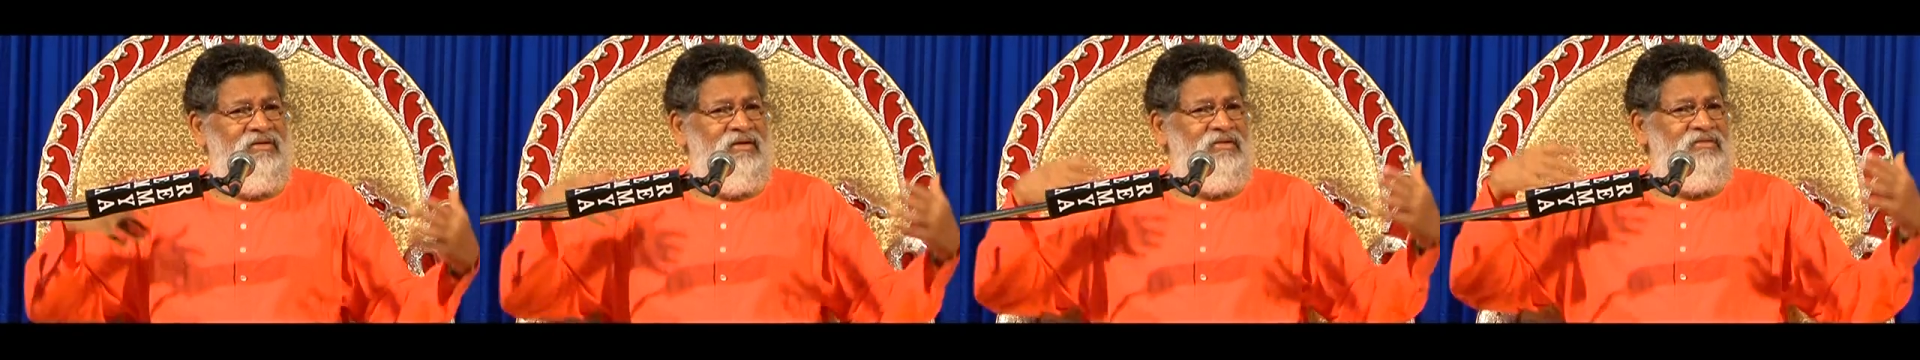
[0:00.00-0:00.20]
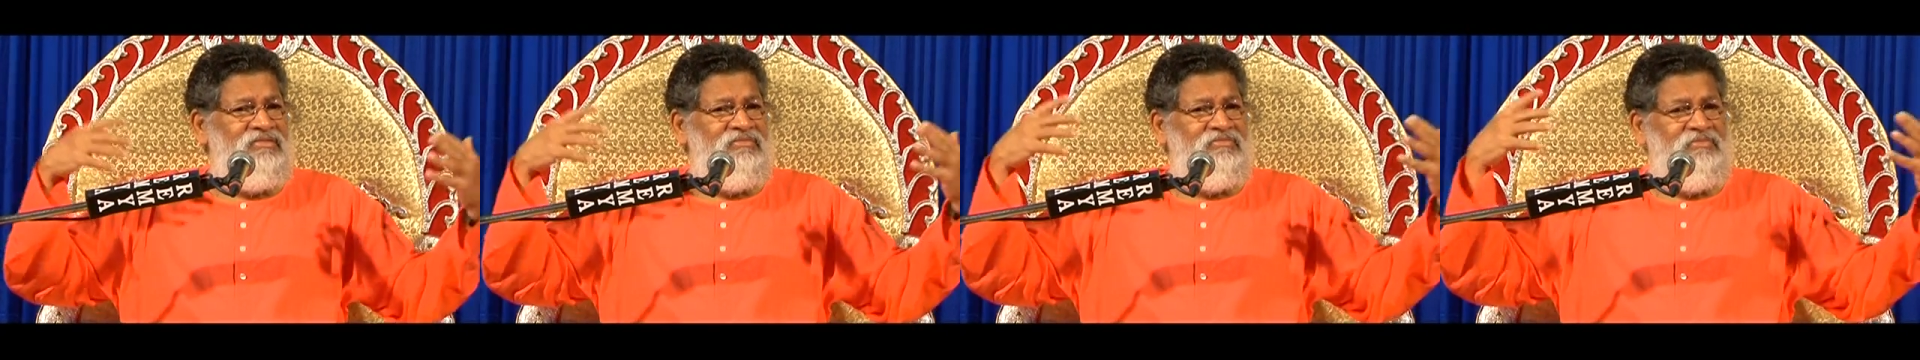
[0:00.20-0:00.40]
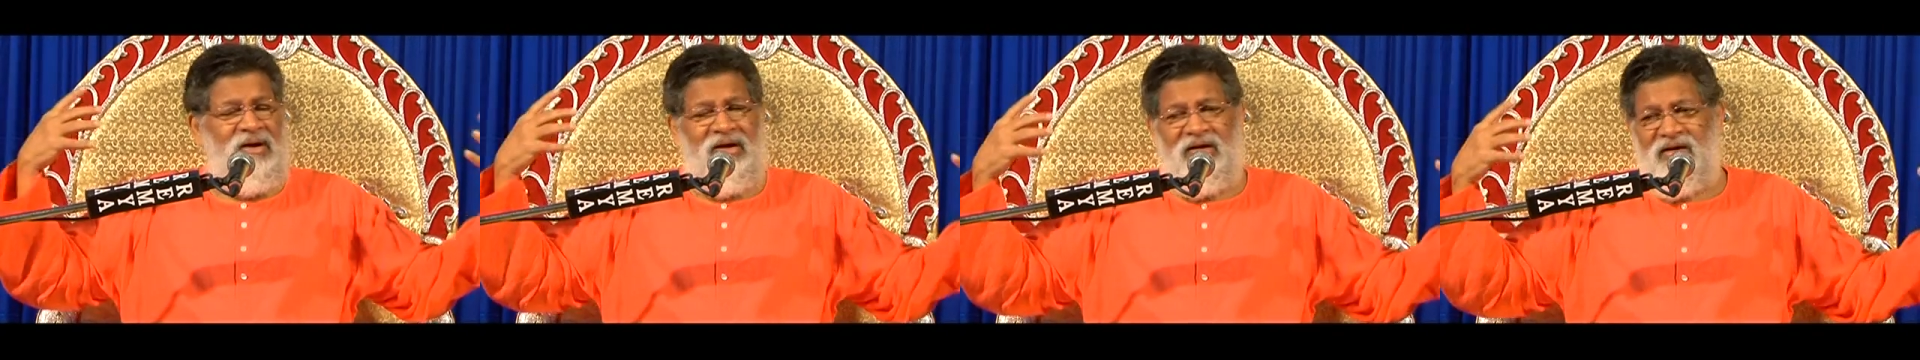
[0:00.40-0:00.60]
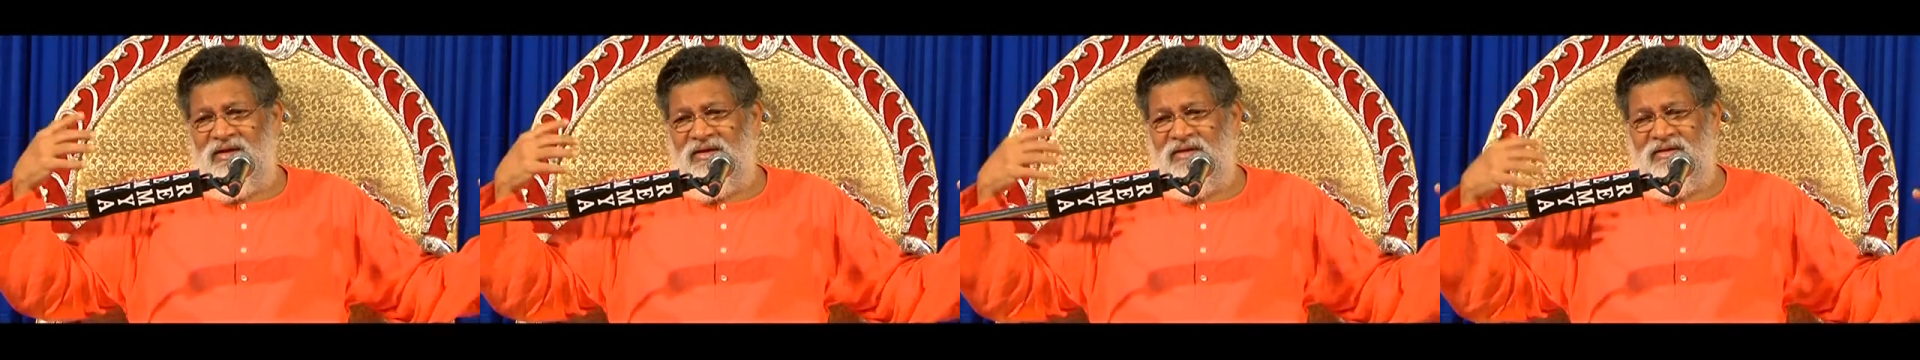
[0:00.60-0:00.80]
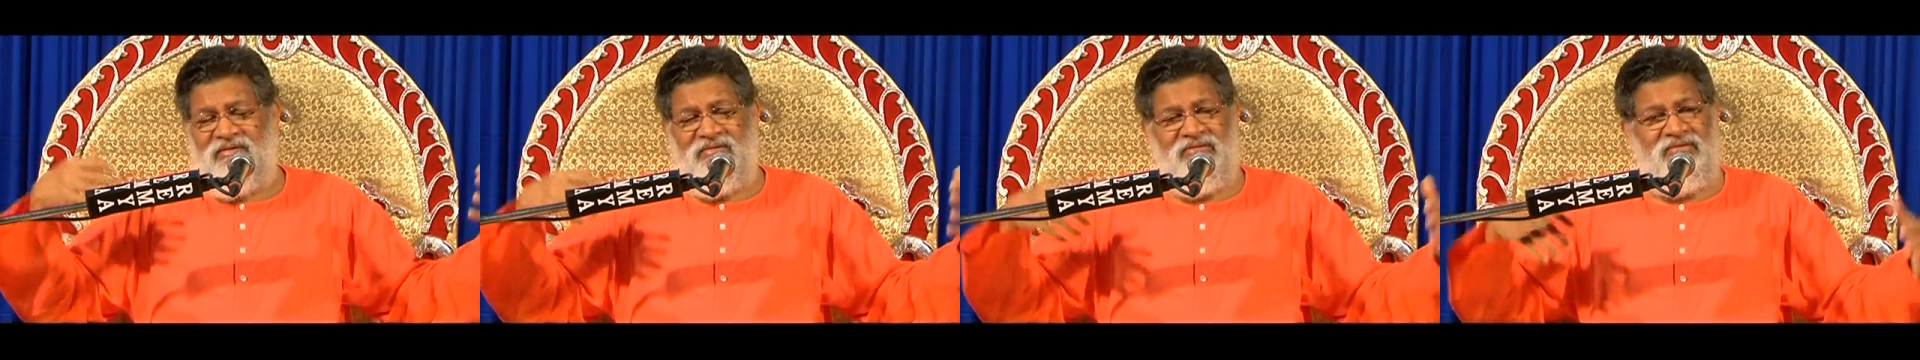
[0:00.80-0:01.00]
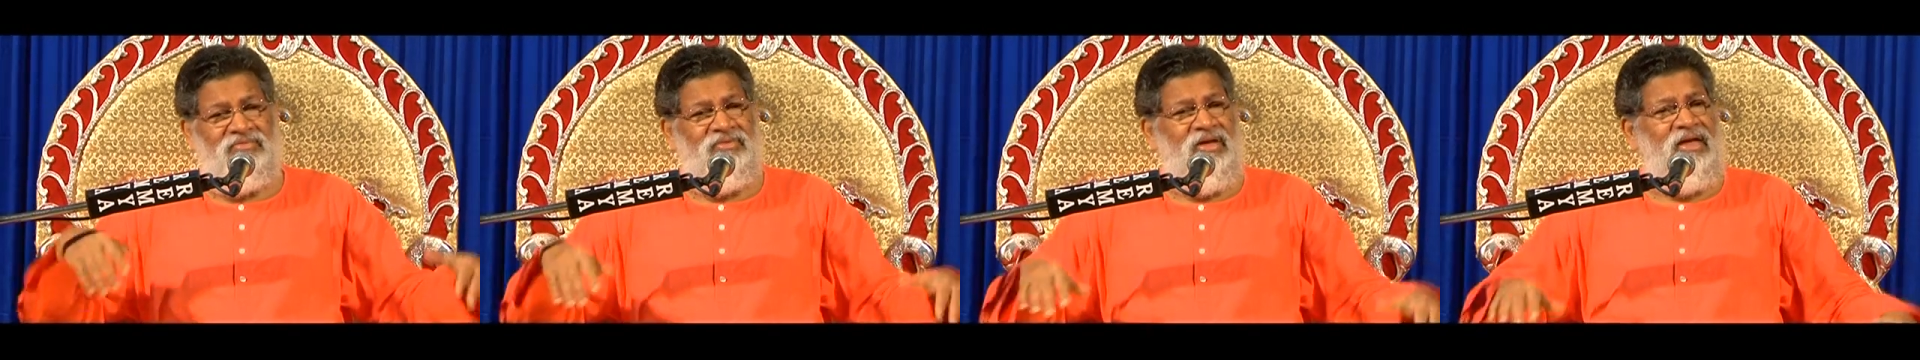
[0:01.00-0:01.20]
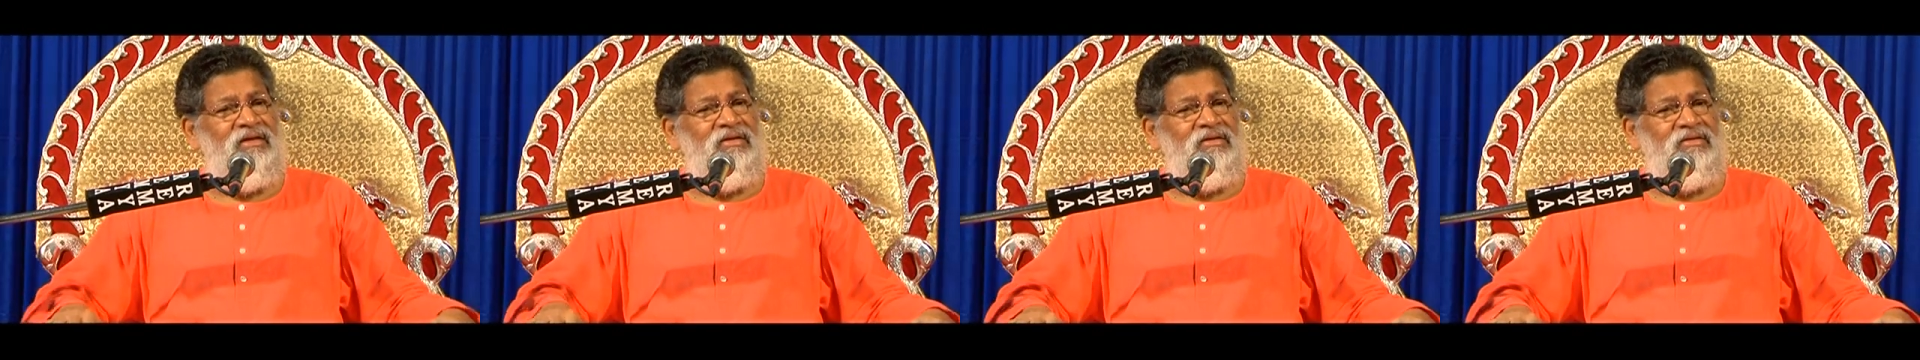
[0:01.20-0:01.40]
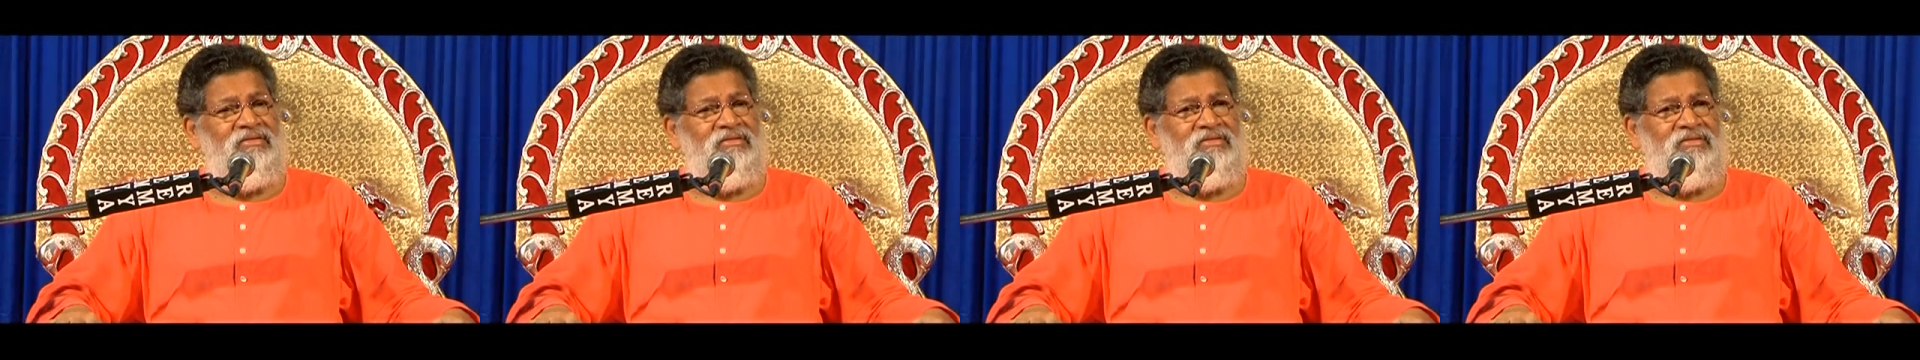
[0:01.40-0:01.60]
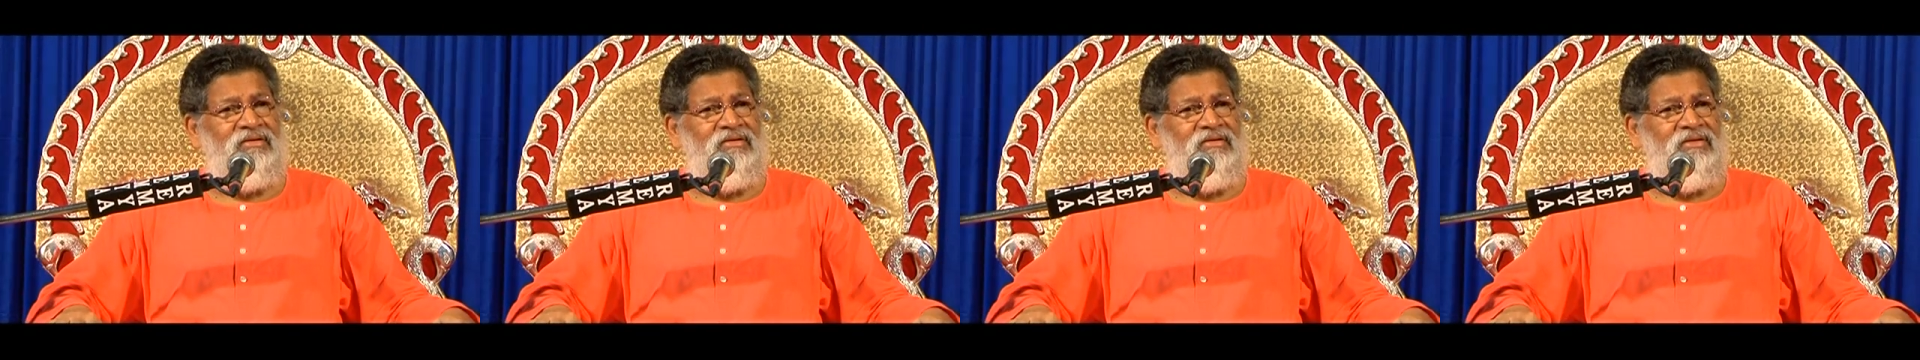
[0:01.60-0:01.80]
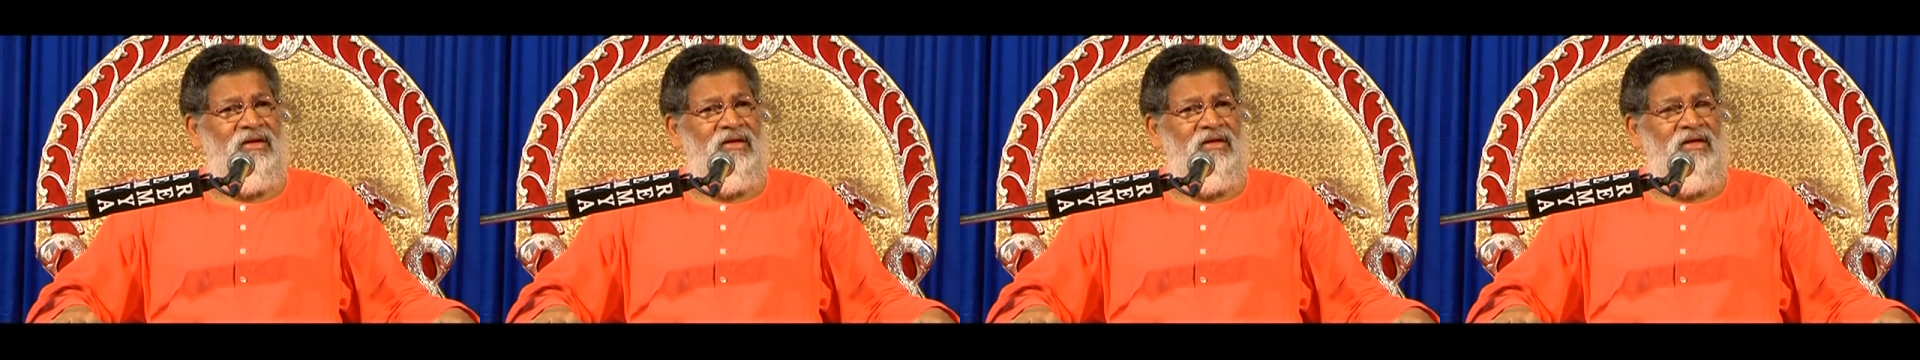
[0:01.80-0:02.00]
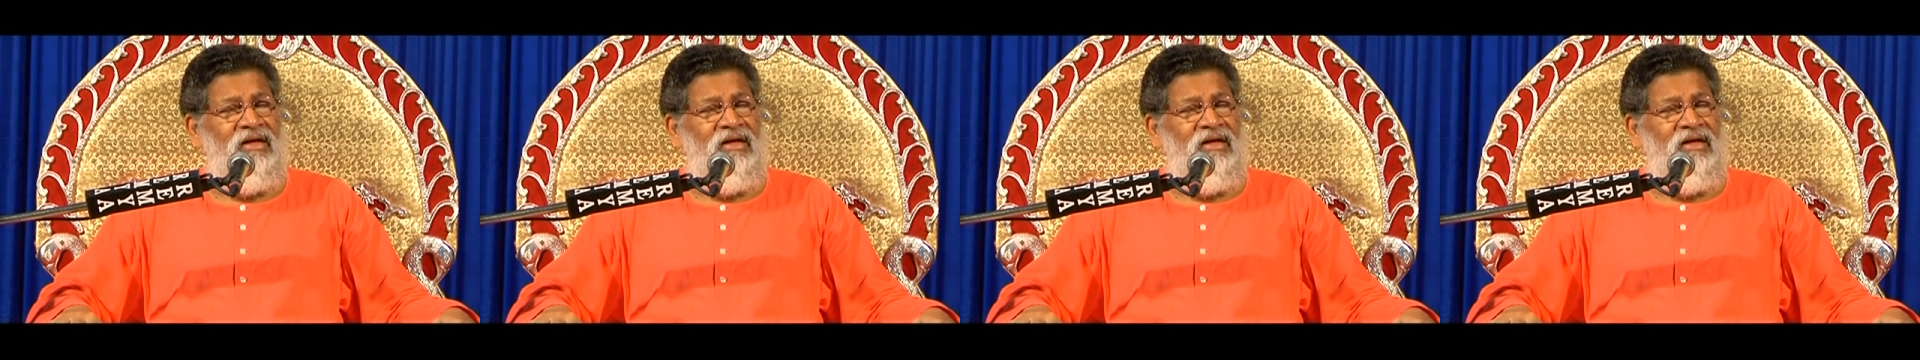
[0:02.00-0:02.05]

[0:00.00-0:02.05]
and spreading its wings, and